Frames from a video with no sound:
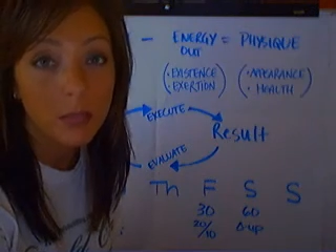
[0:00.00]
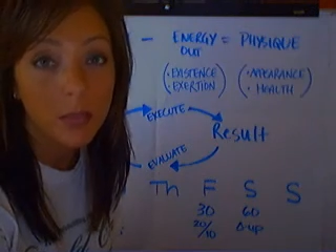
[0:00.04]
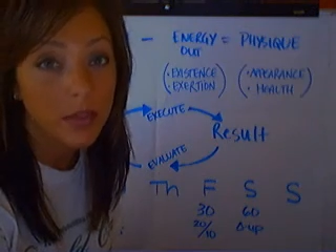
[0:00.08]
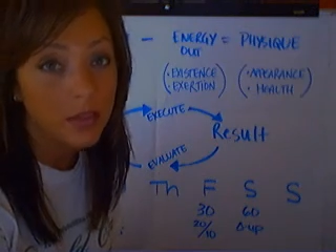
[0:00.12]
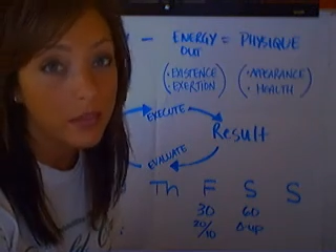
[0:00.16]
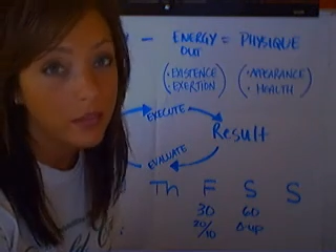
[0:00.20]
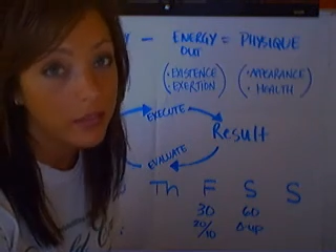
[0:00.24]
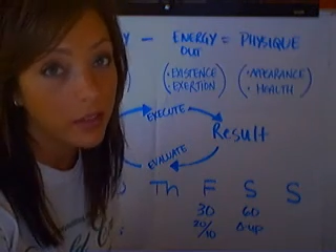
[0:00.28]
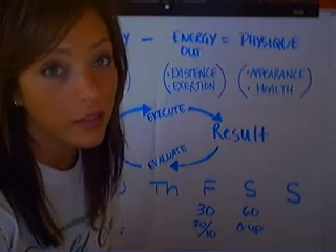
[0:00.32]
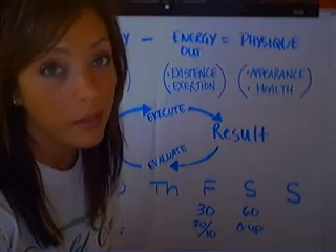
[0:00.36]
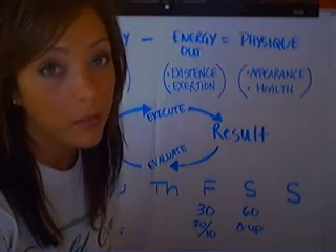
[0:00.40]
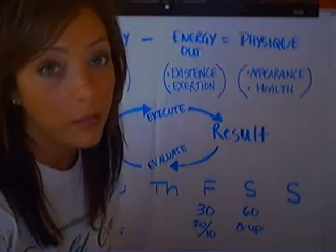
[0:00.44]

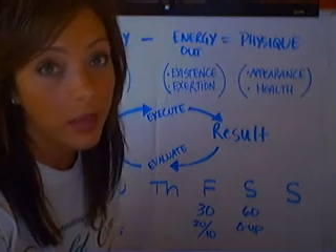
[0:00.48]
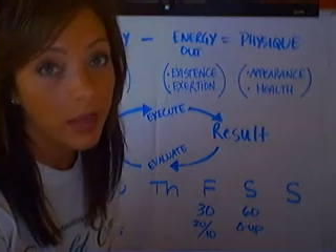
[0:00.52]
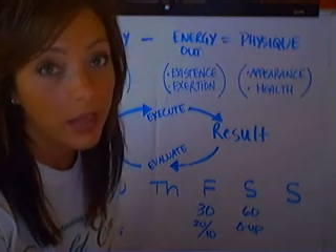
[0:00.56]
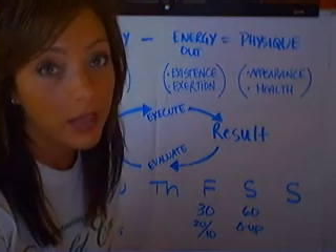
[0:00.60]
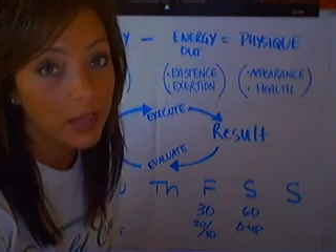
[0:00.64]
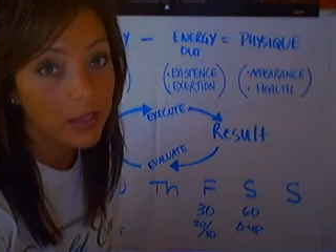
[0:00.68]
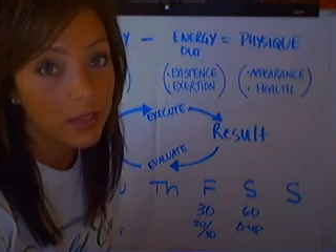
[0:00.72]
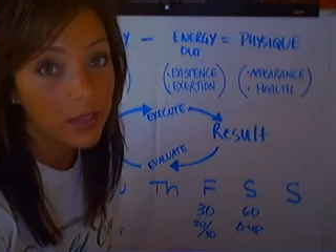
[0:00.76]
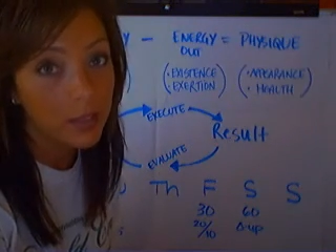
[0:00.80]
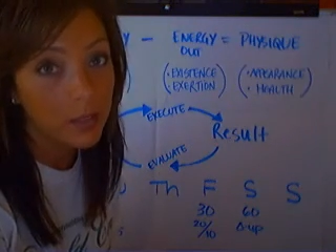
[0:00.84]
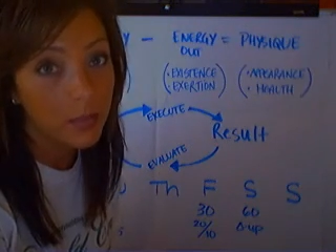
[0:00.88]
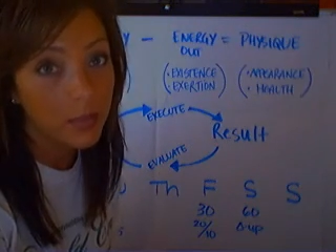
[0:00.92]
put in a
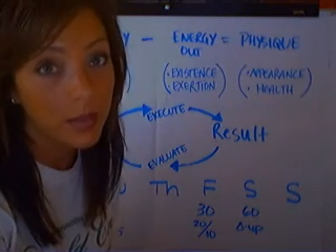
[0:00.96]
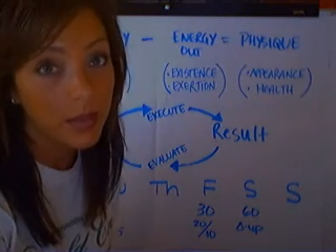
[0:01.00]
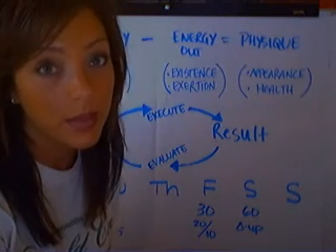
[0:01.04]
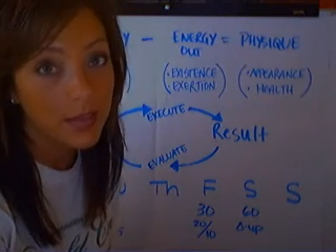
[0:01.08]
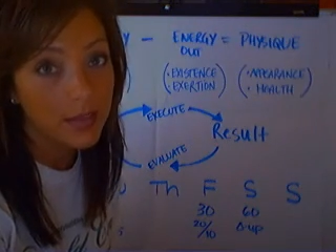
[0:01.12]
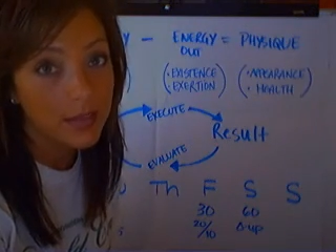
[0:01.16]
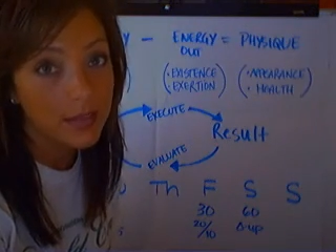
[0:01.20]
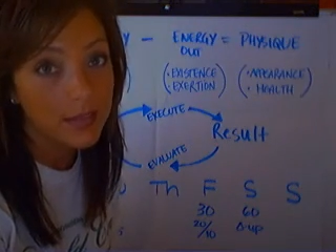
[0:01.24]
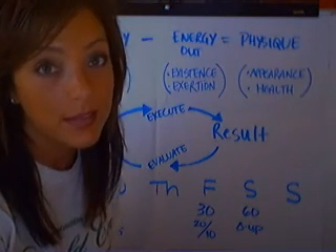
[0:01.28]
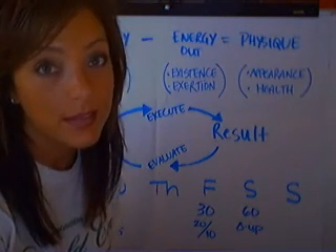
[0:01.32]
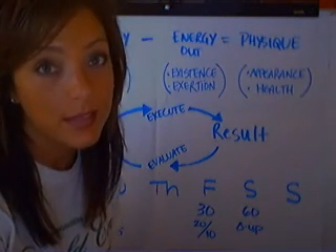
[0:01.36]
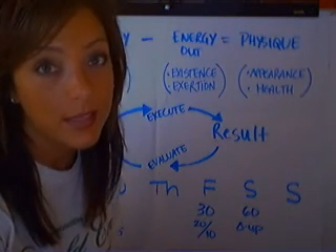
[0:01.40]
feedback loop,
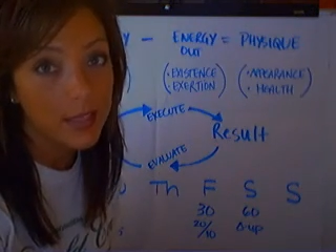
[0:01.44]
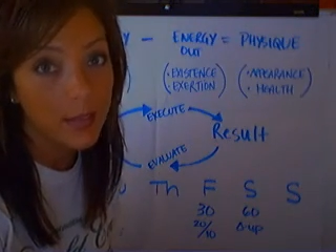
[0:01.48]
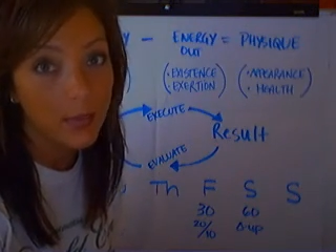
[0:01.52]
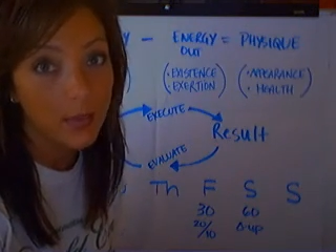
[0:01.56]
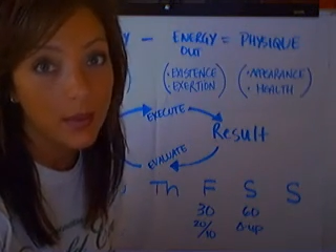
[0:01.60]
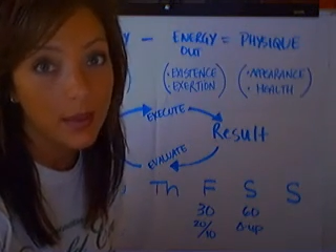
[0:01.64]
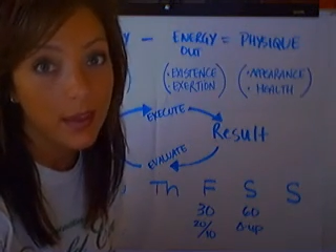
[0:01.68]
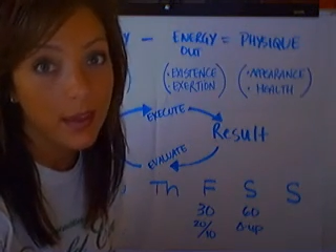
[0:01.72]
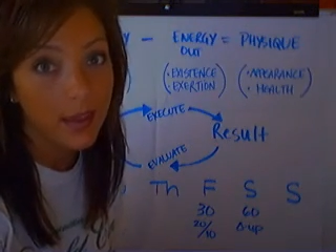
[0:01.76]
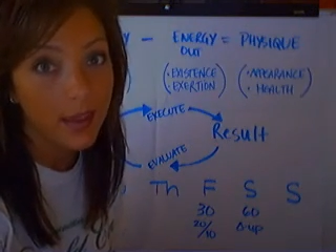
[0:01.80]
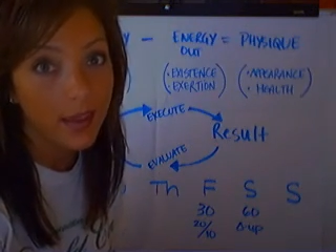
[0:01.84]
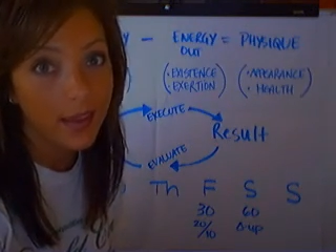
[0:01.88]
and see
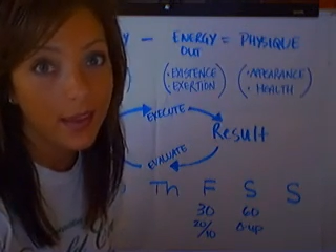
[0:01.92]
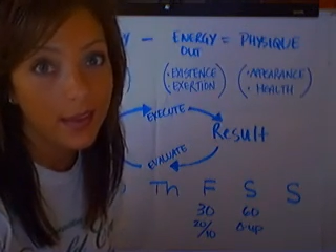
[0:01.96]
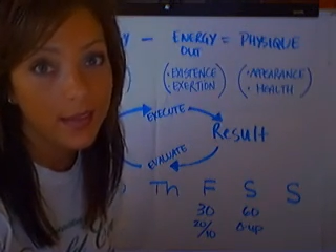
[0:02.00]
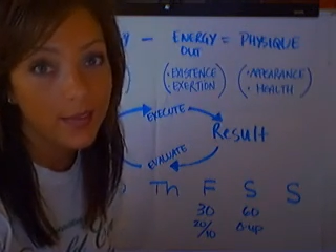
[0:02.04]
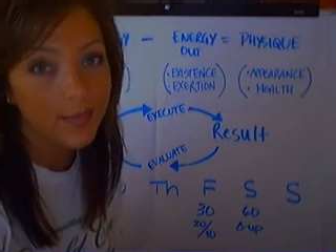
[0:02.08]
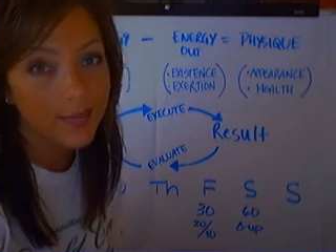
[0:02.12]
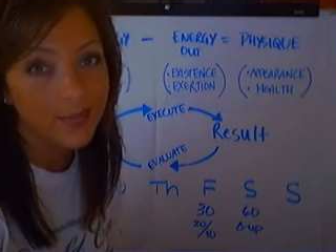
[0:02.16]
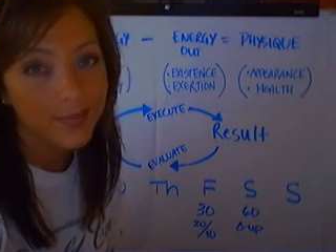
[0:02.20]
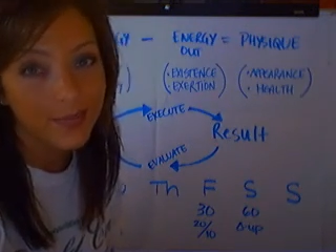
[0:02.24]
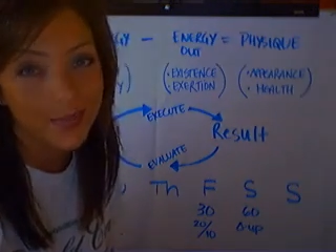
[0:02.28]
what you get.